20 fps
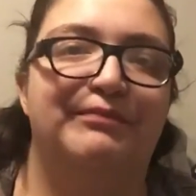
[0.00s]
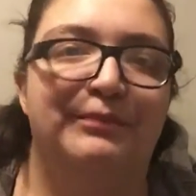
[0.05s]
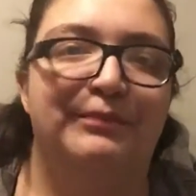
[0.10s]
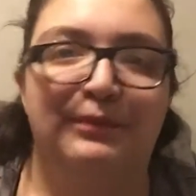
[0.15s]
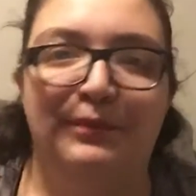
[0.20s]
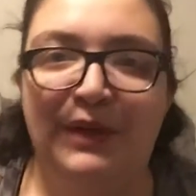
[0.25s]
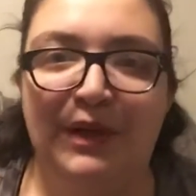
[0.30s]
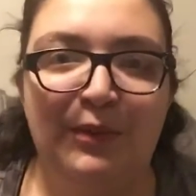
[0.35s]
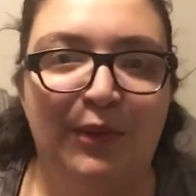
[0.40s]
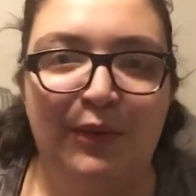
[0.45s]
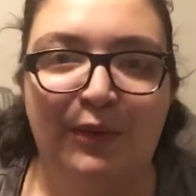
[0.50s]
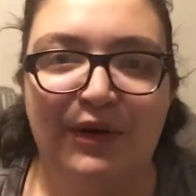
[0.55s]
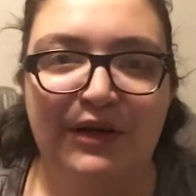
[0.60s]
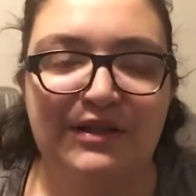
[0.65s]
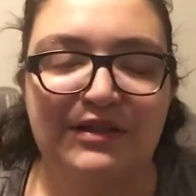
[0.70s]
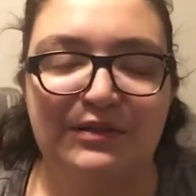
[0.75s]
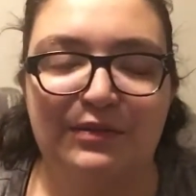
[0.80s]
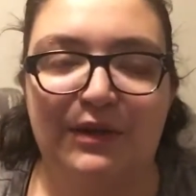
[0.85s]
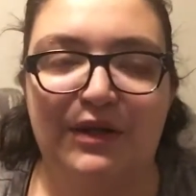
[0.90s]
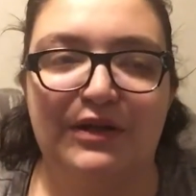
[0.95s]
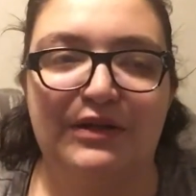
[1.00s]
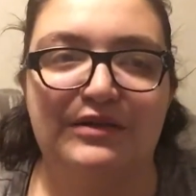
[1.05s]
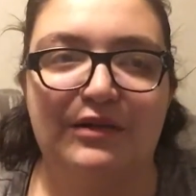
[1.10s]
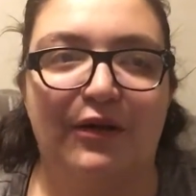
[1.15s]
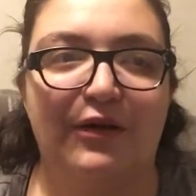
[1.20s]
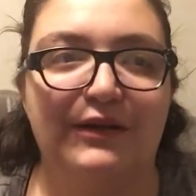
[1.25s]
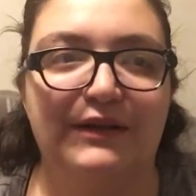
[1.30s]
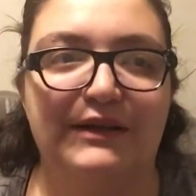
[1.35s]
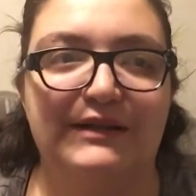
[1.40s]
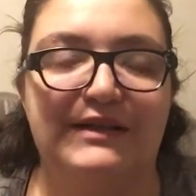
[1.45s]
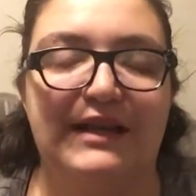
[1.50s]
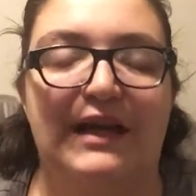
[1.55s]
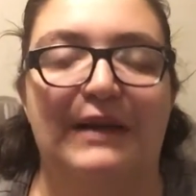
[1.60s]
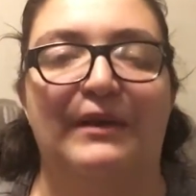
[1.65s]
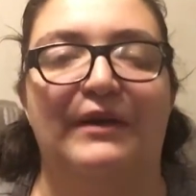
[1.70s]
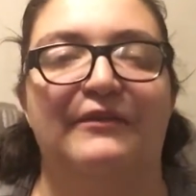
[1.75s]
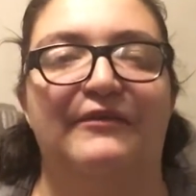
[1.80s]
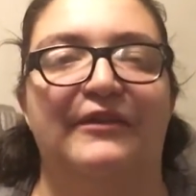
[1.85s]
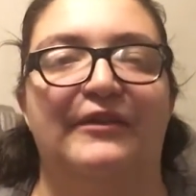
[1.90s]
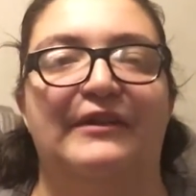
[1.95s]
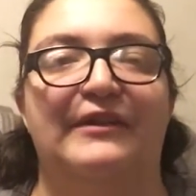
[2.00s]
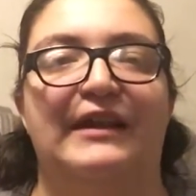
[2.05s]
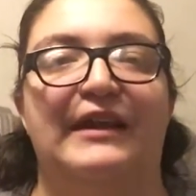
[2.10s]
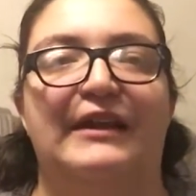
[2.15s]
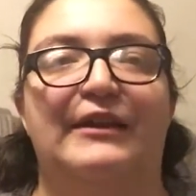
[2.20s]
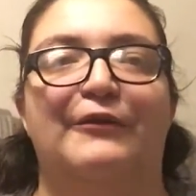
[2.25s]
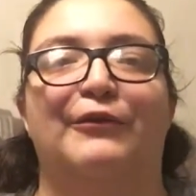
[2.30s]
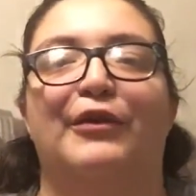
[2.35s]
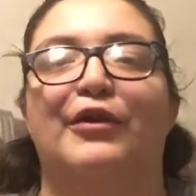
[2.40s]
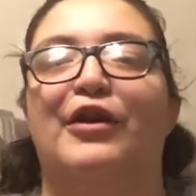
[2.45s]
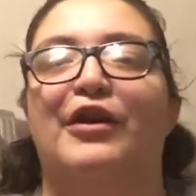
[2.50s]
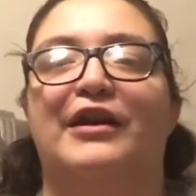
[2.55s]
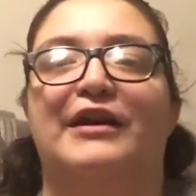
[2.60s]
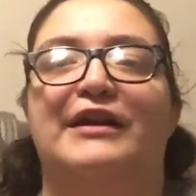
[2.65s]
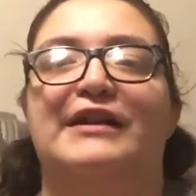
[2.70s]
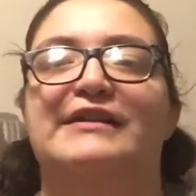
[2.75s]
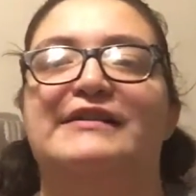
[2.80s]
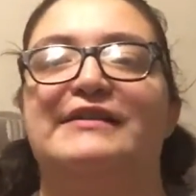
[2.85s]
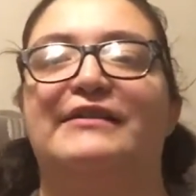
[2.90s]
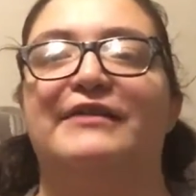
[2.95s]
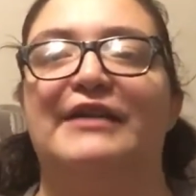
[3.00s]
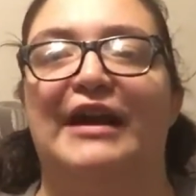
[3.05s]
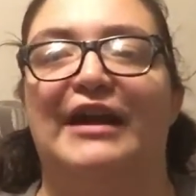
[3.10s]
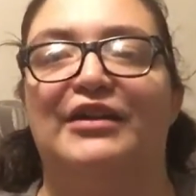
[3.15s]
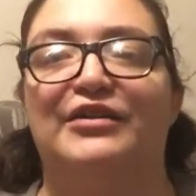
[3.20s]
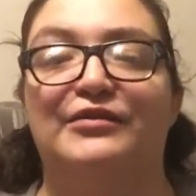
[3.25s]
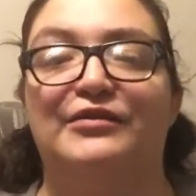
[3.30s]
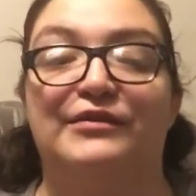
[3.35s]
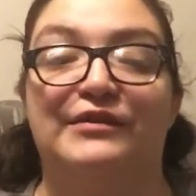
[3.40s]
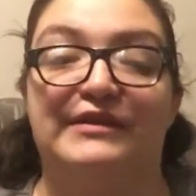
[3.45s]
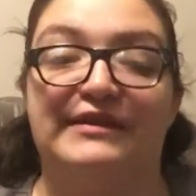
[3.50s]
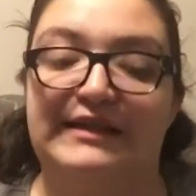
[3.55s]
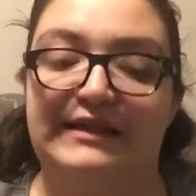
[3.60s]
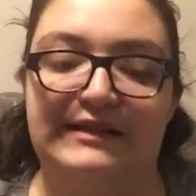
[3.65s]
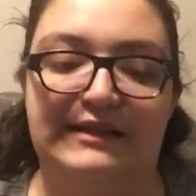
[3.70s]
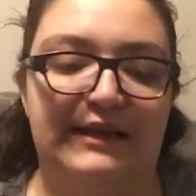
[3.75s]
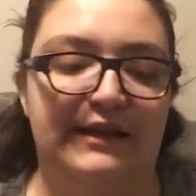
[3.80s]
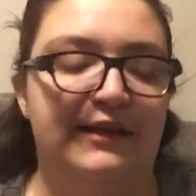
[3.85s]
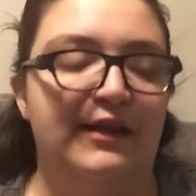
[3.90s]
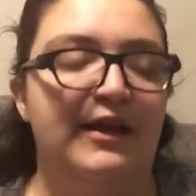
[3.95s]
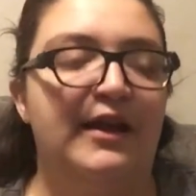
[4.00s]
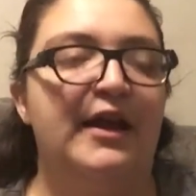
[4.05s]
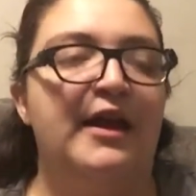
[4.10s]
people wear sweaters all the time, I feel like, regardless of the actual season.